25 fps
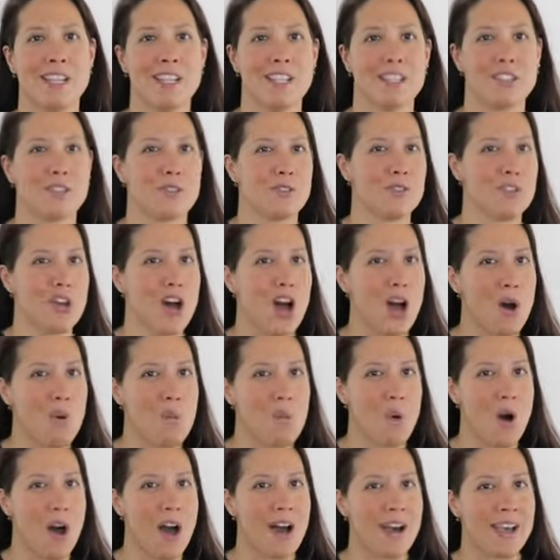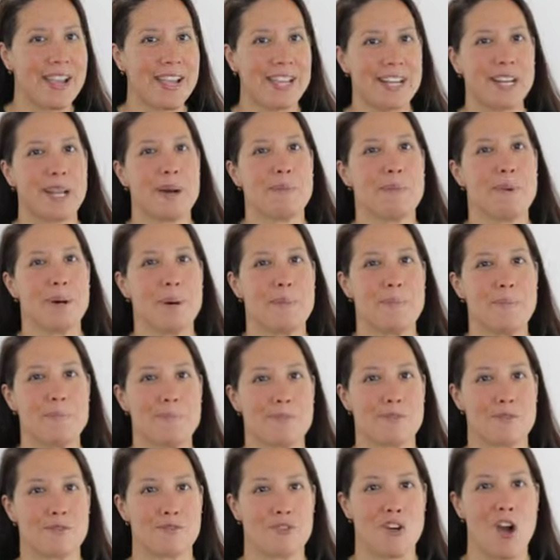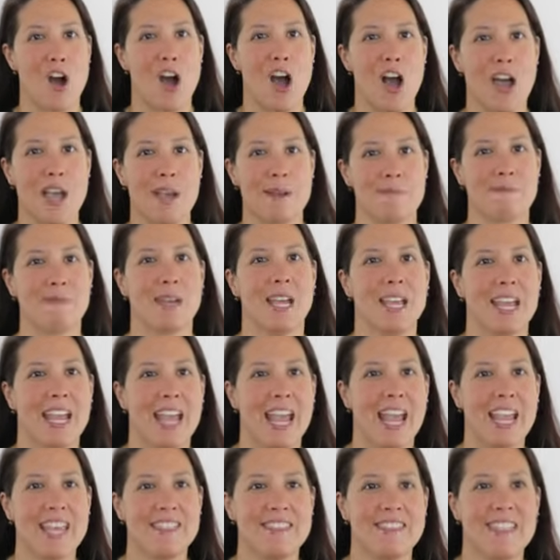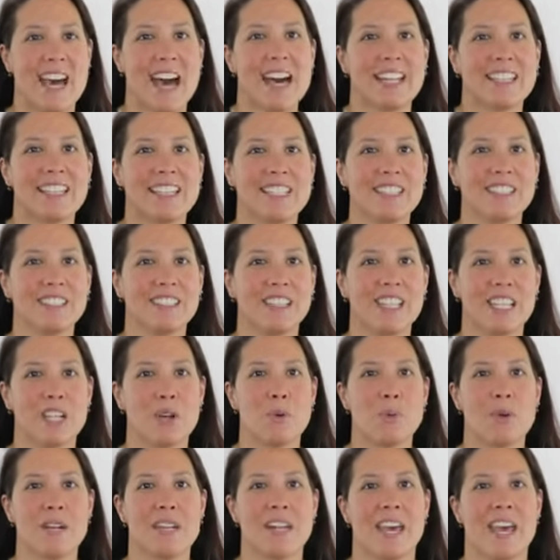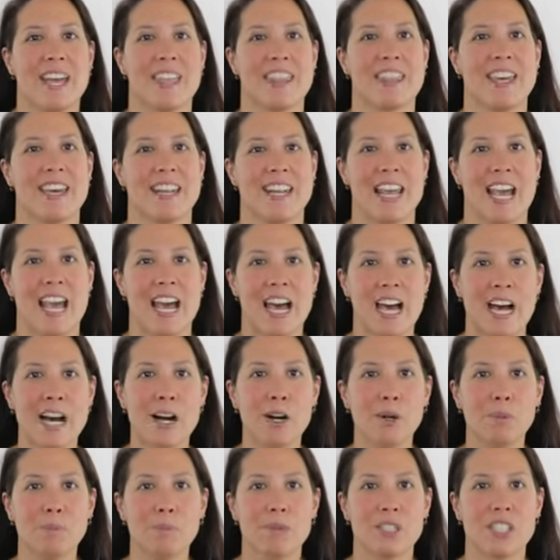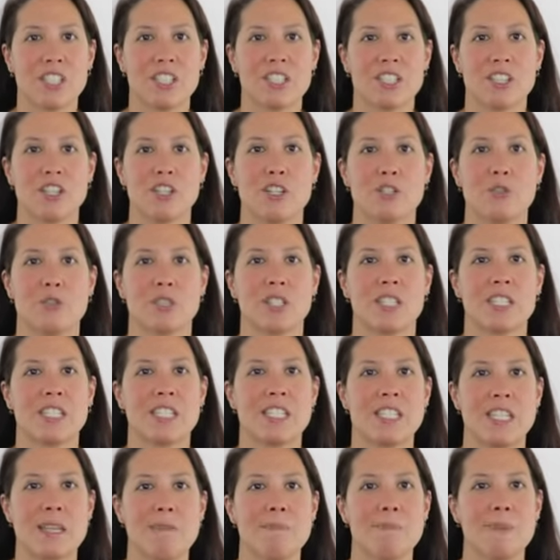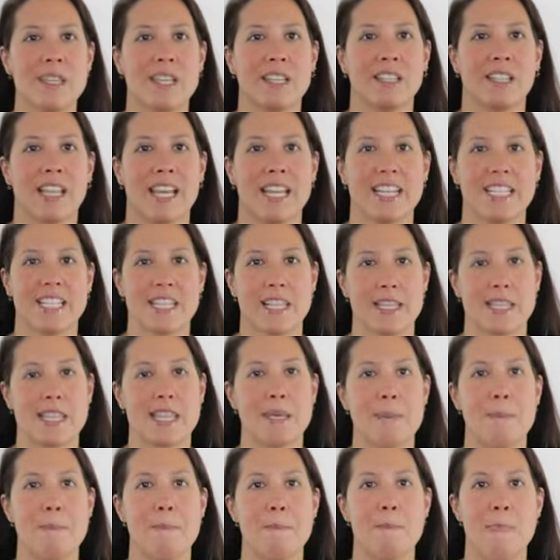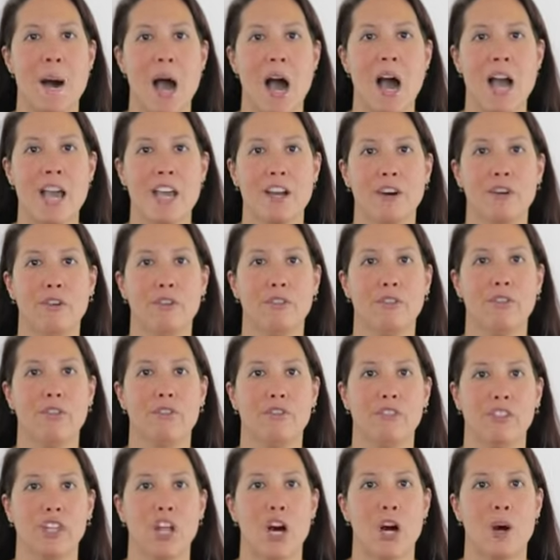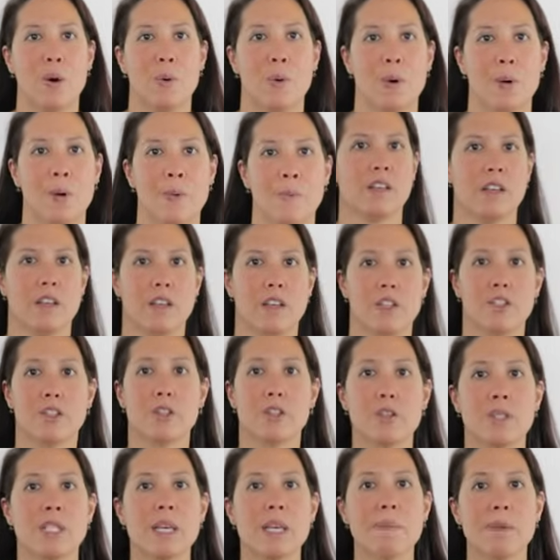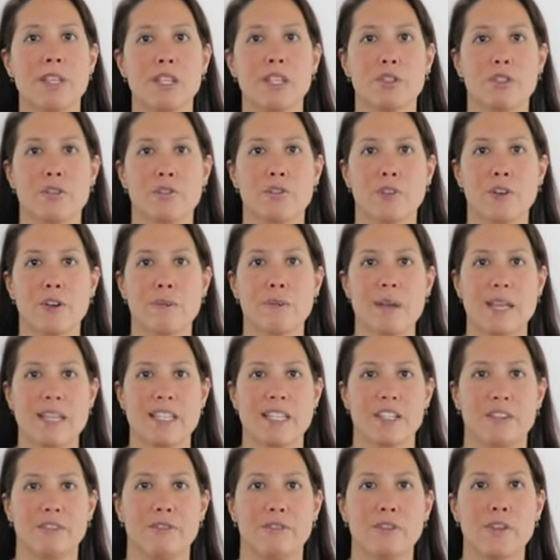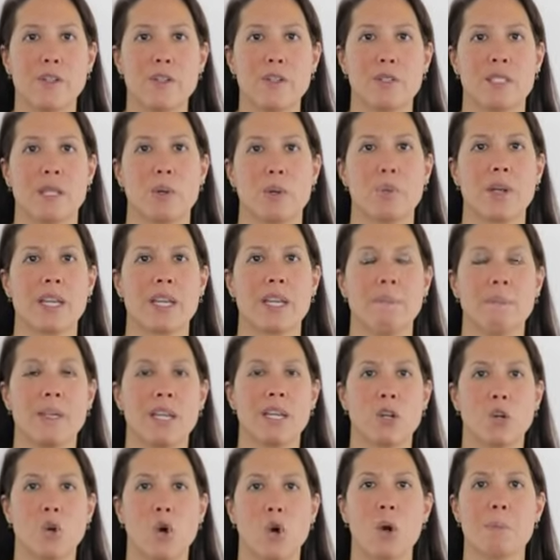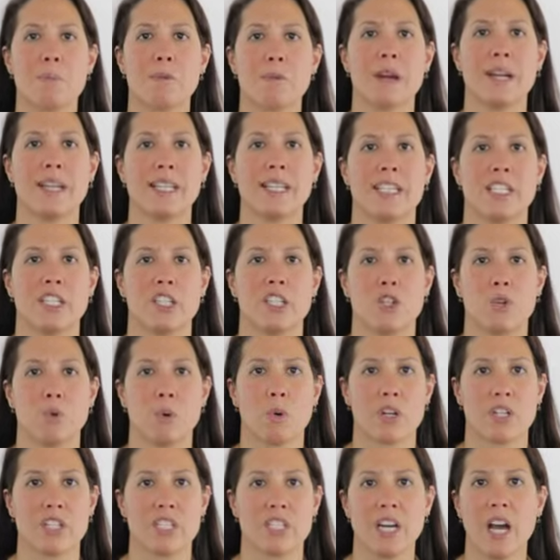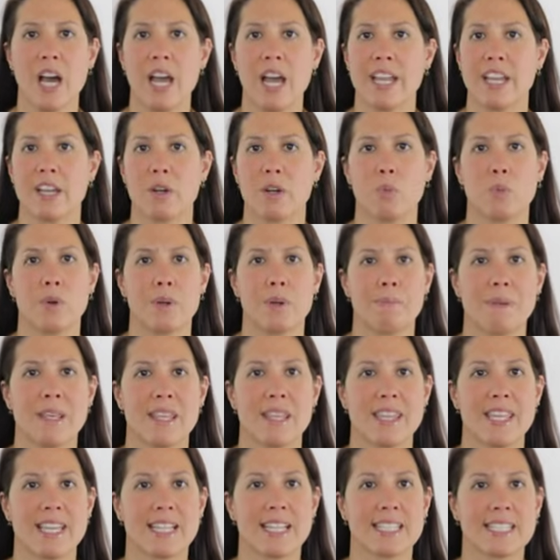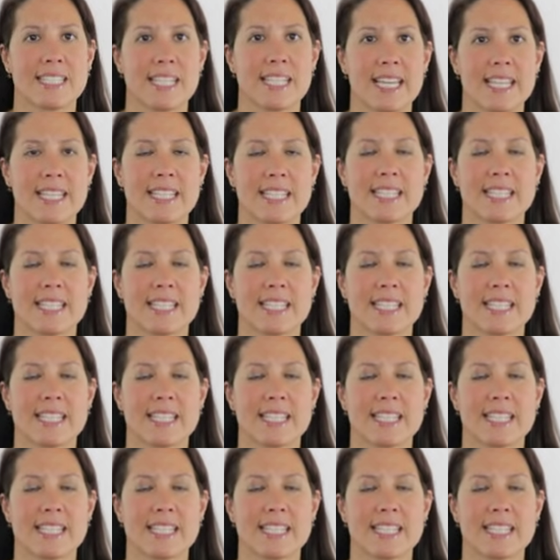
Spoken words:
So not wine, but brine. And that's a liquid that helps to stimulate the bile flow. So some of those fermented foods that we can be incorporating into our diet would be things like